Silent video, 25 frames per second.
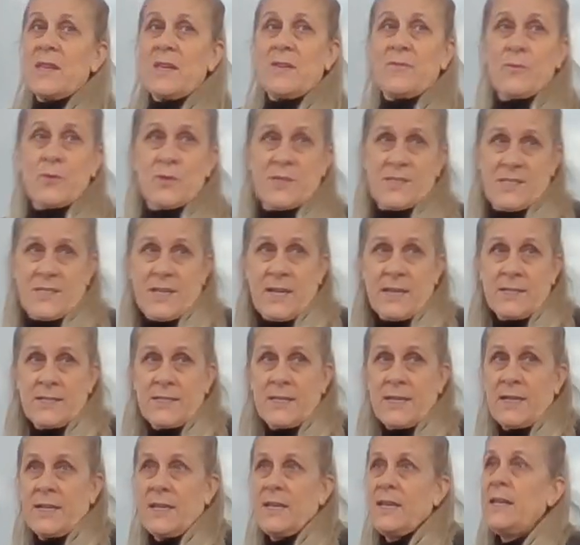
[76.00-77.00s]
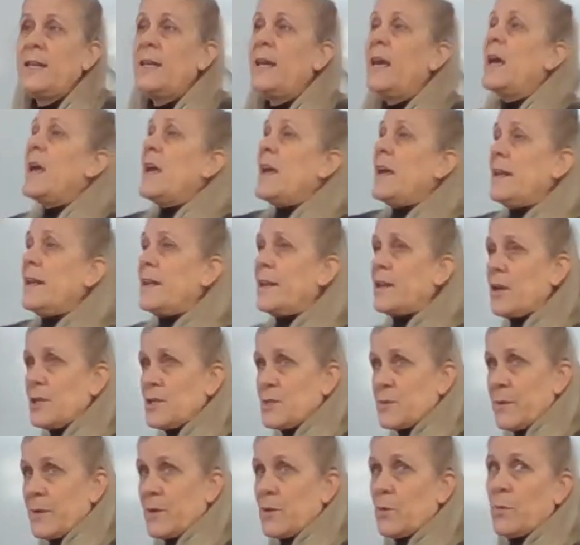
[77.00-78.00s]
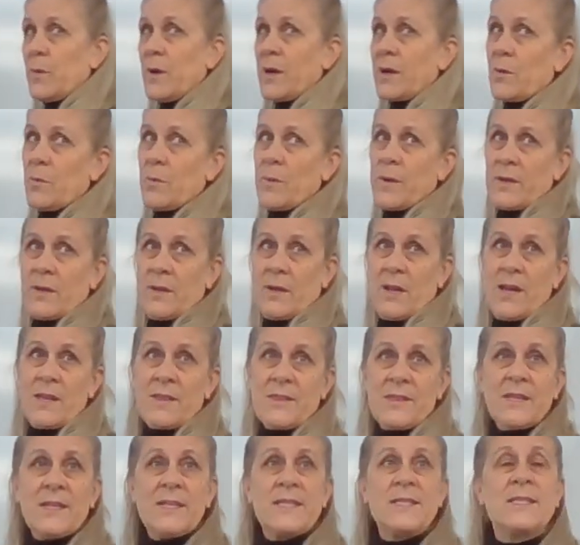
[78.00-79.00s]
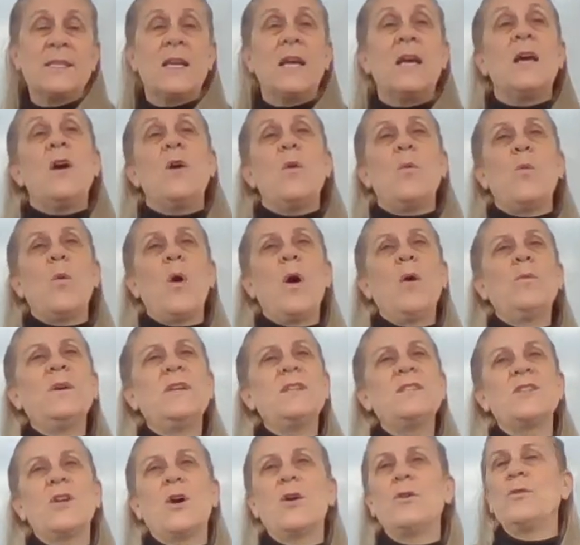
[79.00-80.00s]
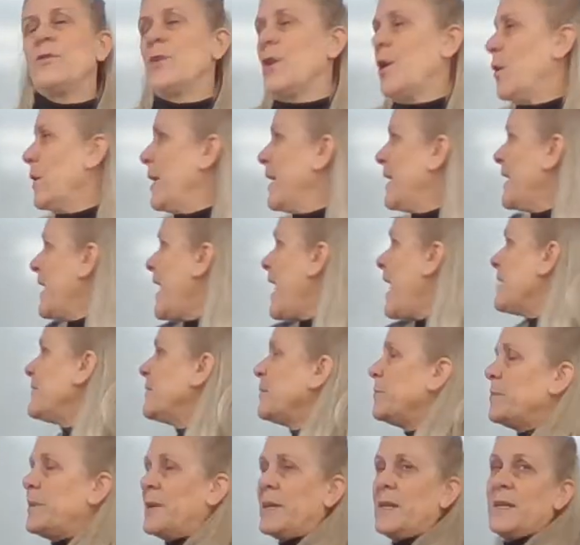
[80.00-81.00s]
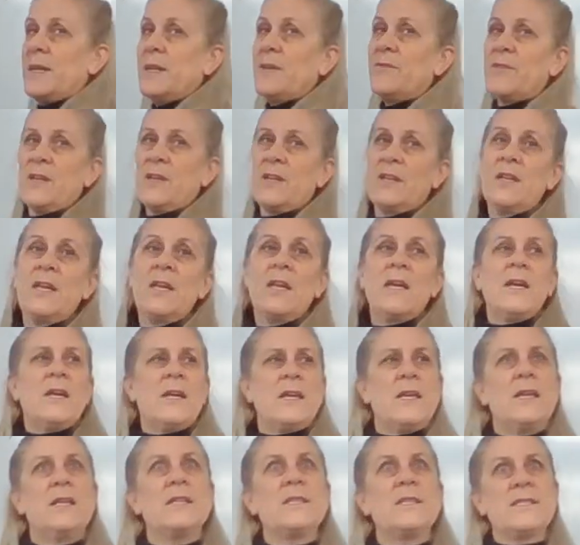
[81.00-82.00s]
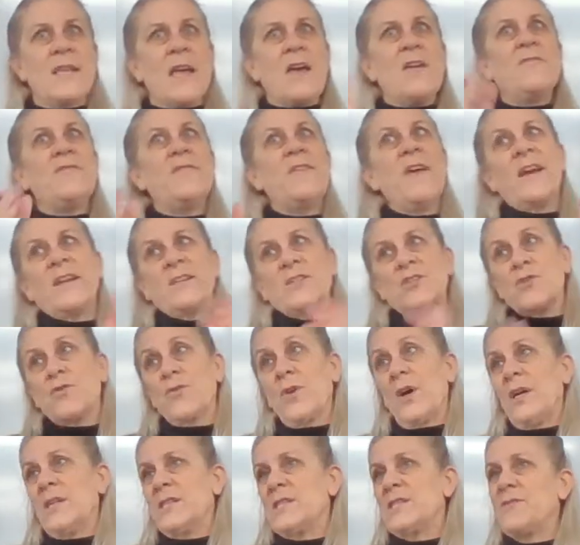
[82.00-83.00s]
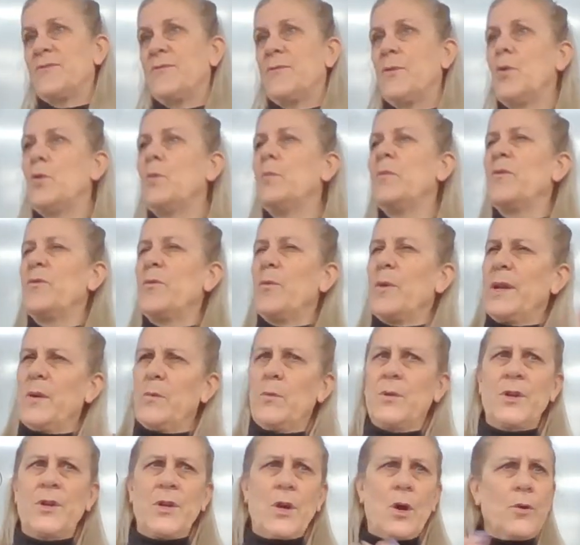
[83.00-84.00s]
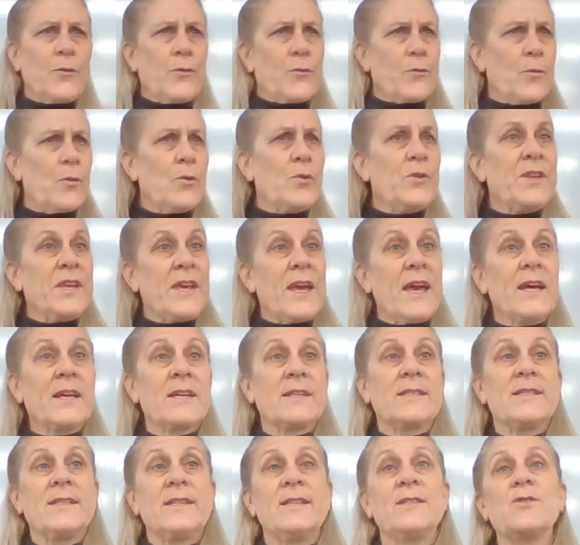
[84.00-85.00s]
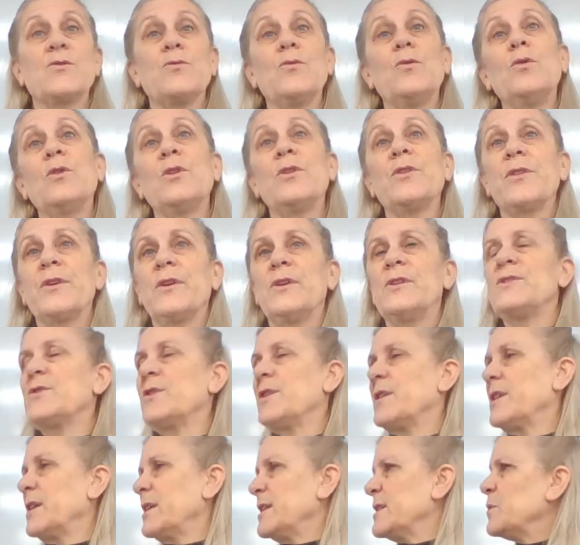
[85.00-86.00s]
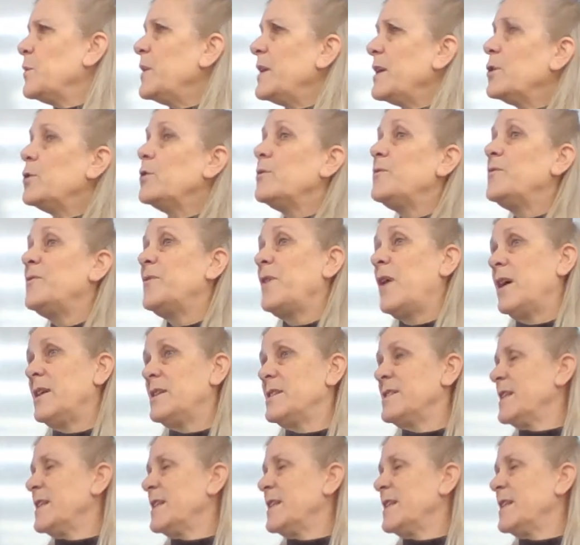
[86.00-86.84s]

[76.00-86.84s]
therefore it starts down here and it goes wiggle, wiggle, wiggle like this. What we don't know and haven't been given is that factorised form of when it would go through the axes or all of those sort of things. We could find